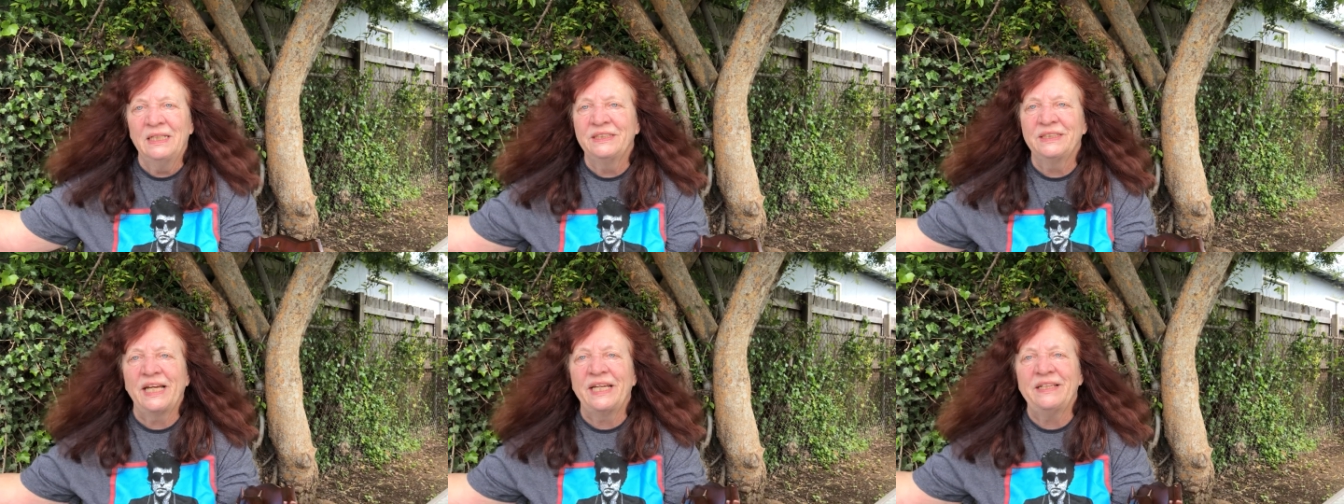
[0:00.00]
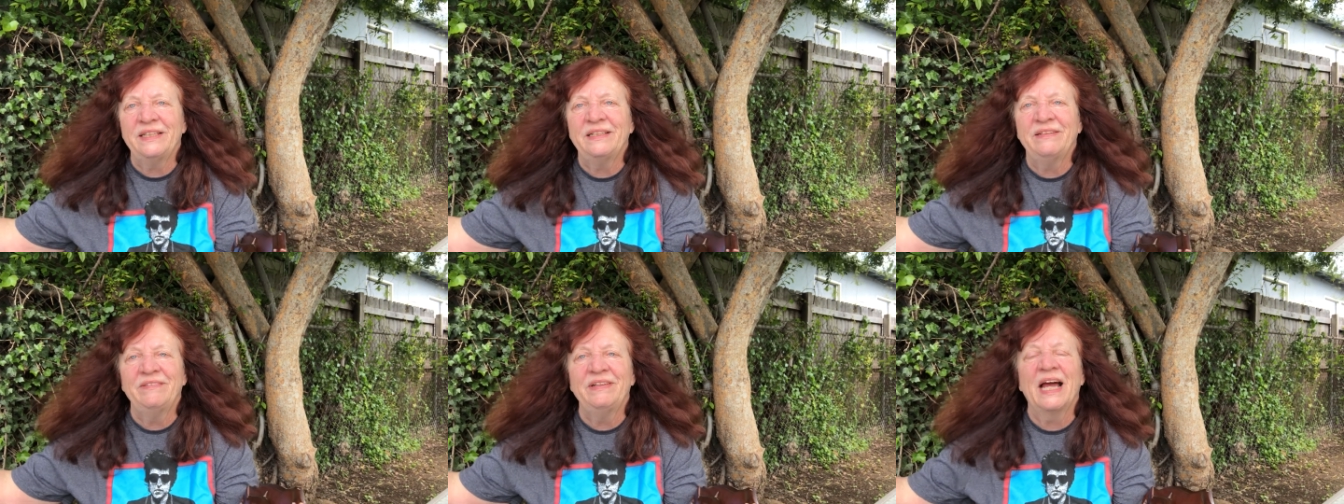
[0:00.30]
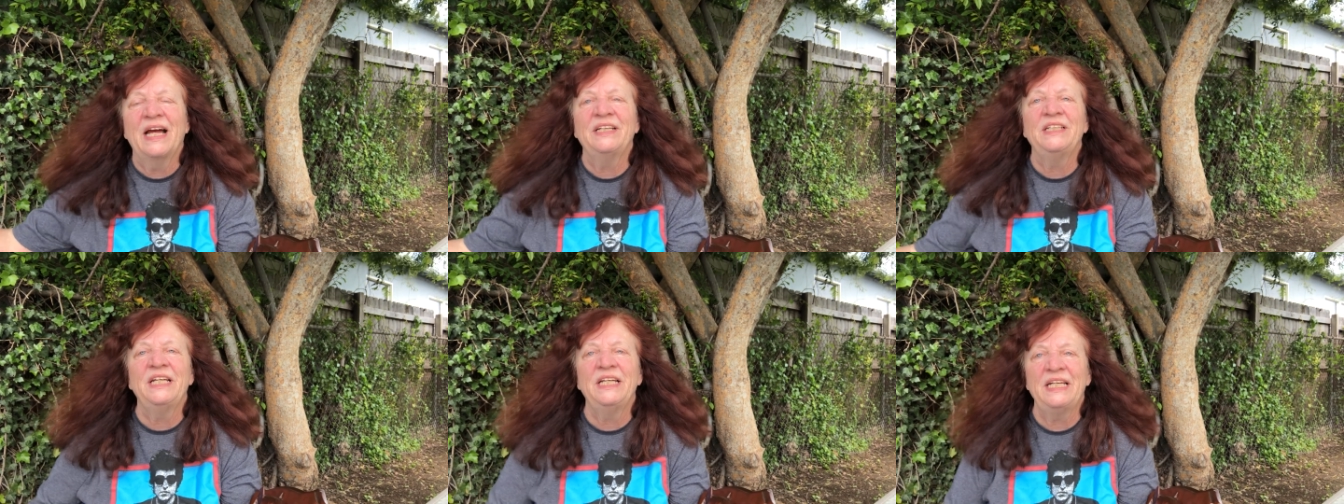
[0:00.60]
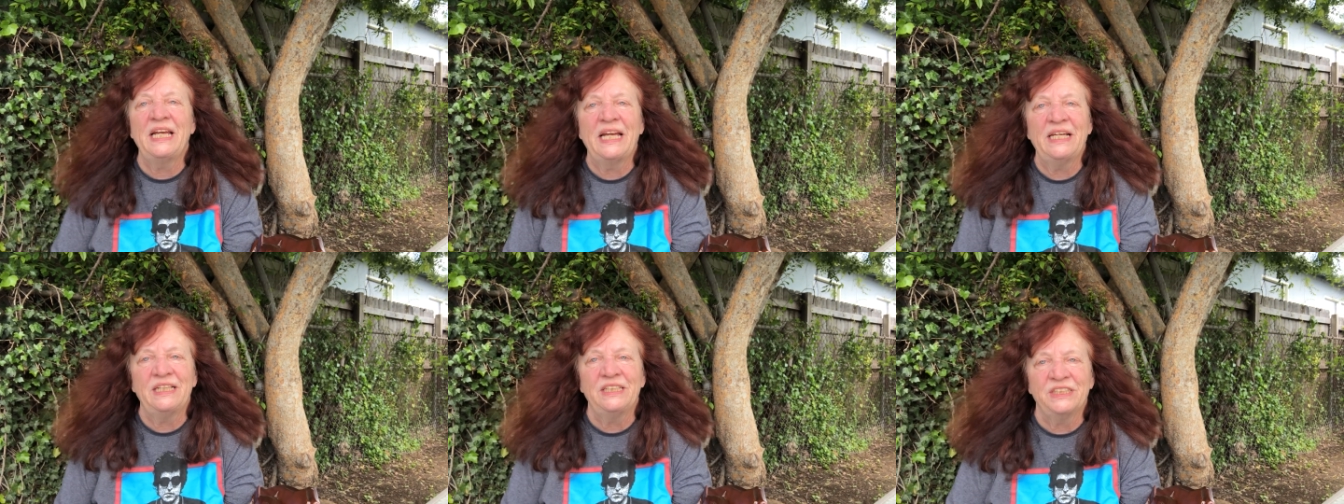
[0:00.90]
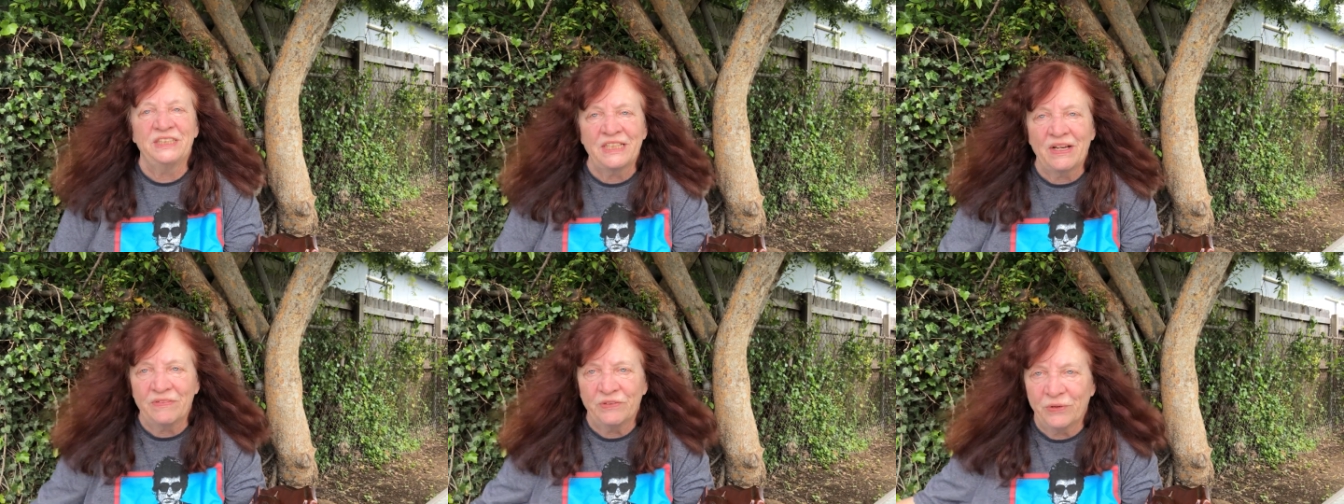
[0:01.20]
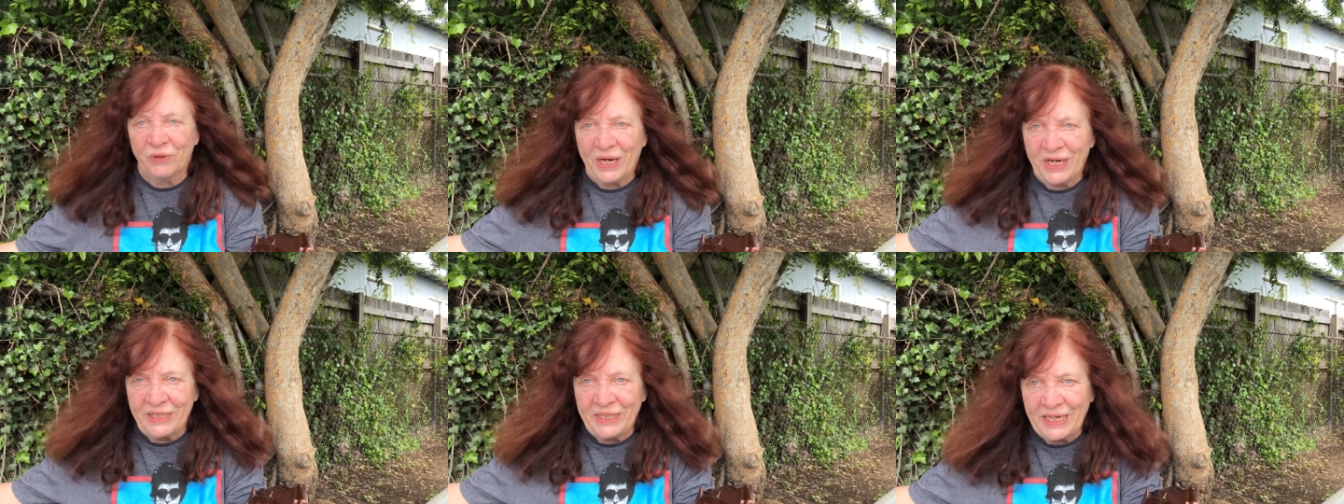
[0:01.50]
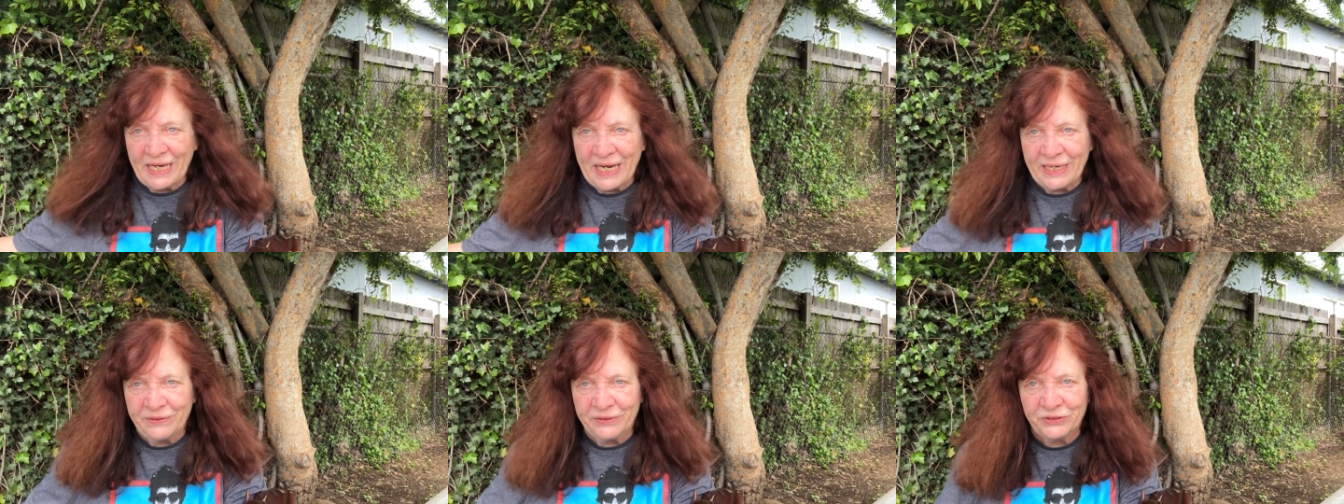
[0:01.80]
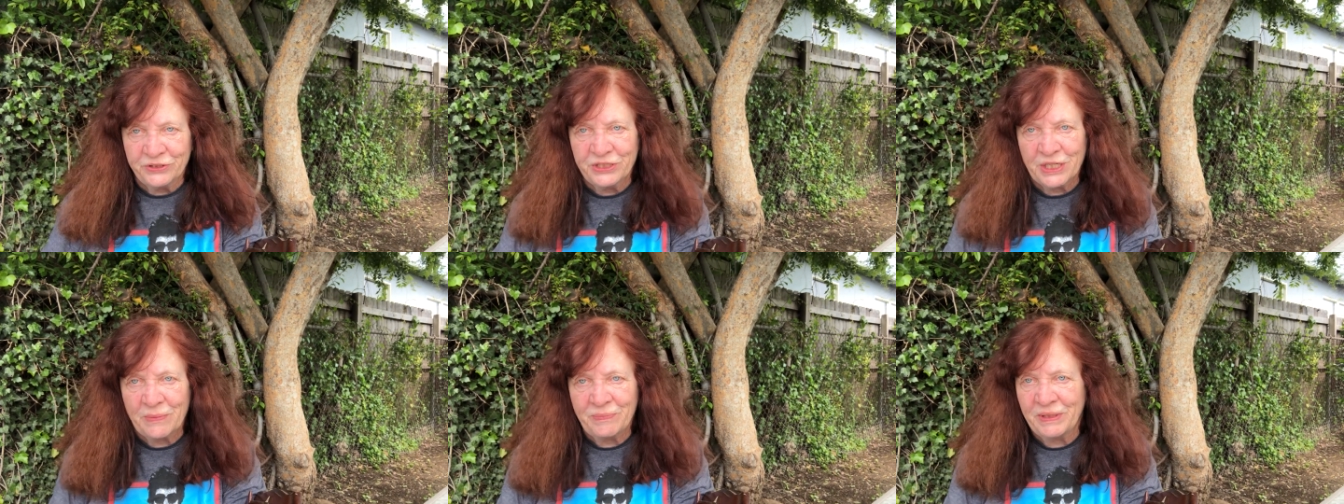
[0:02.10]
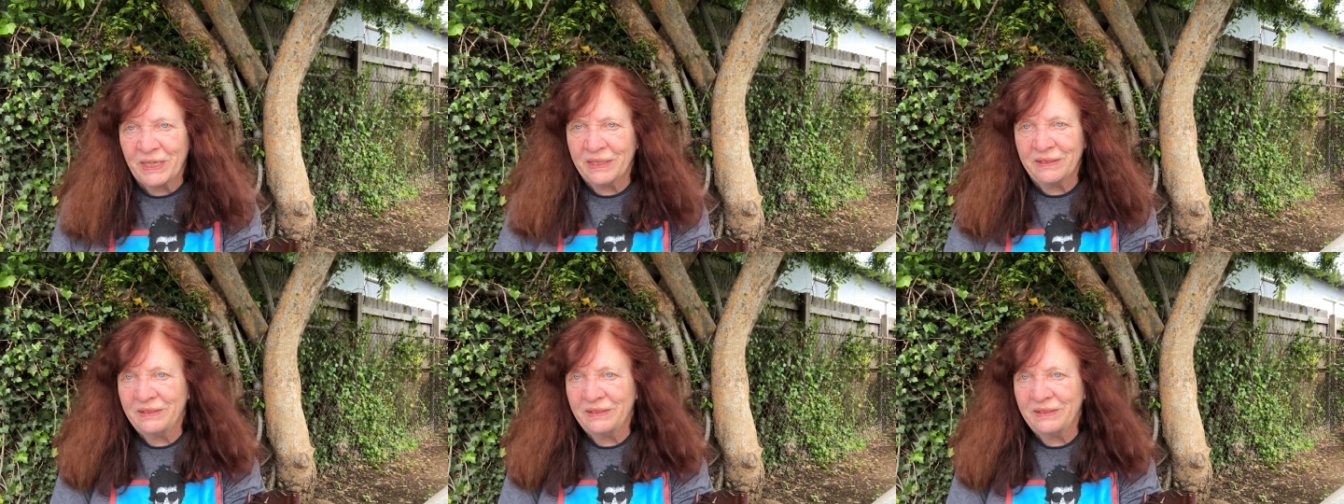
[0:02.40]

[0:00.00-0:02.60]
say nineteen eighty-seven or eighty-eight or something.